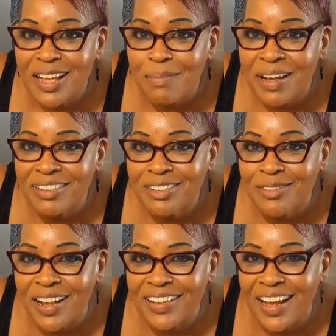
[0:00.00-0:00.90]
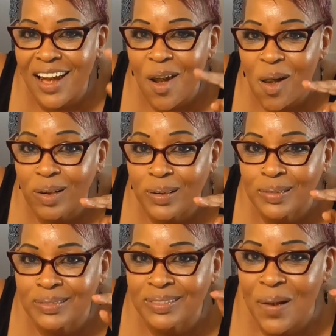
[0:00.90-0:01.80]
I might have to do that, y'all.
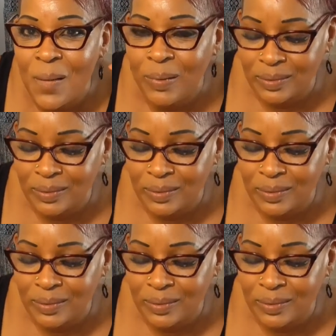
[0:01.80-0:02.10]
Mm-hmm.